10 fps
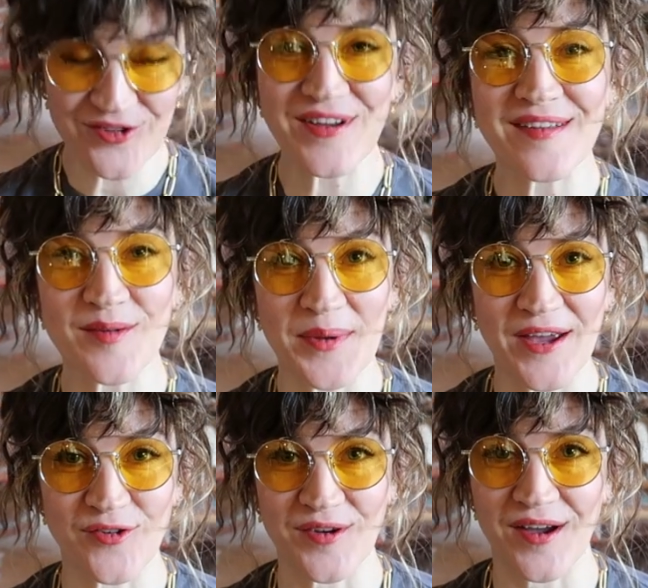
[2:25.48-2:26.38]
She has a
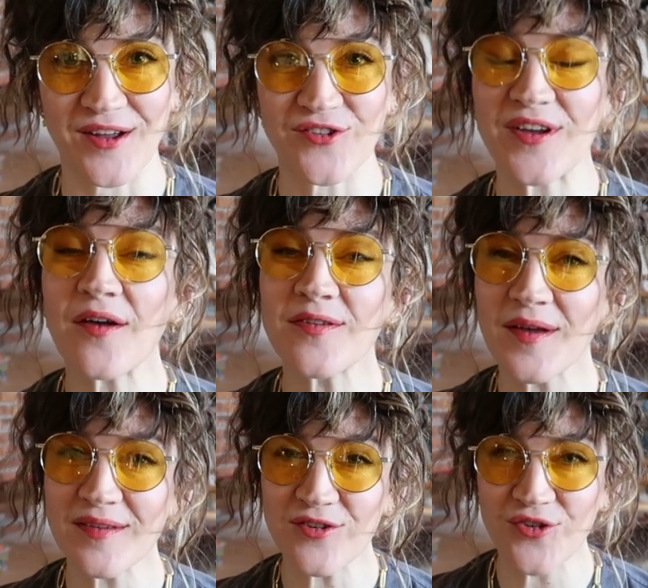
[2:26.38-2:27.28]
Patreon. She also
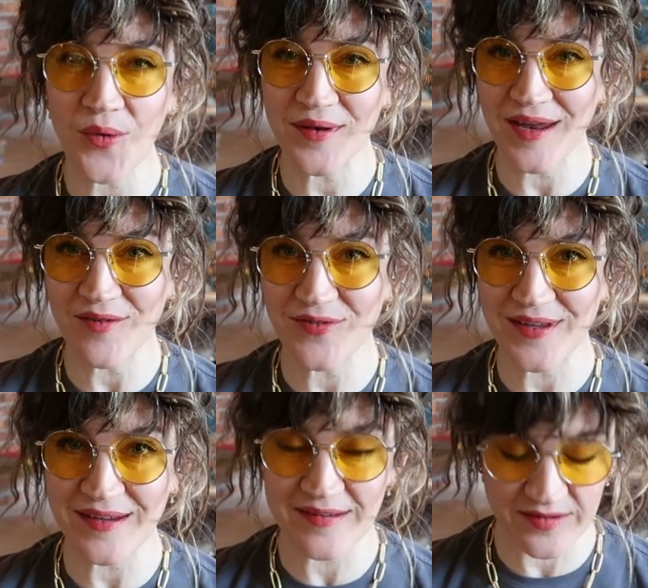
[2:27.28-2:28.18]
has a show on
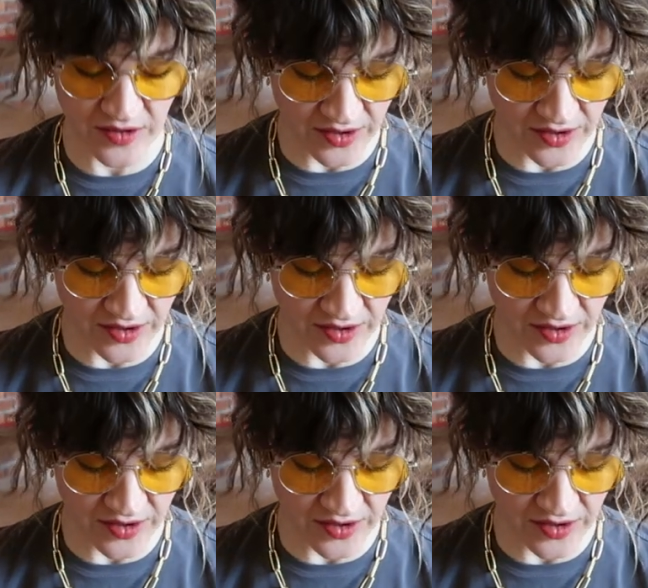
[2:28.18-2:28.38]
Netflix